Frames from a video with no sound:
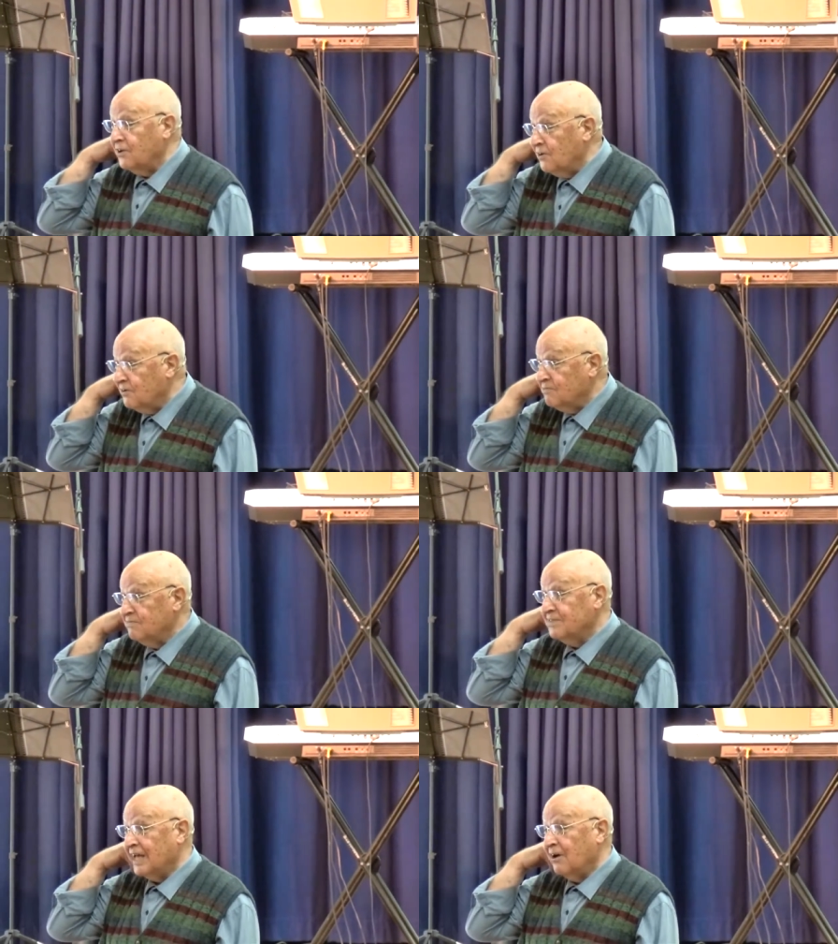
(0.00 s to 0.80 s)
you know.
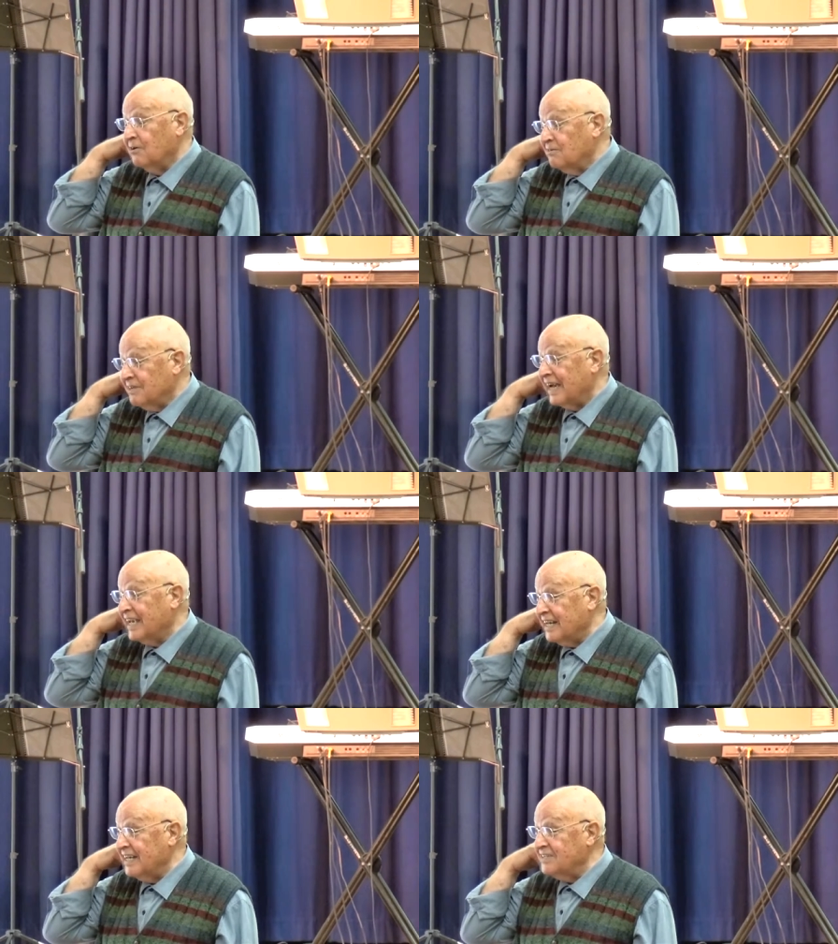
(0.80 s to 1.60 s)
Now I
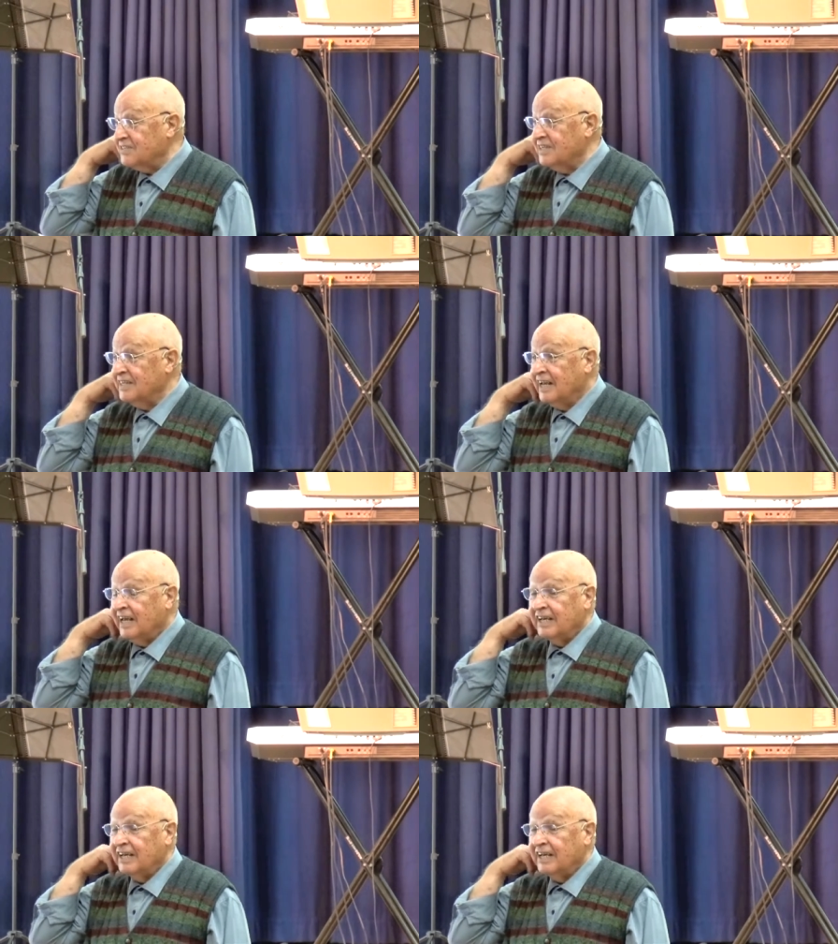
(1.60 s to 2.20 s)
can listen.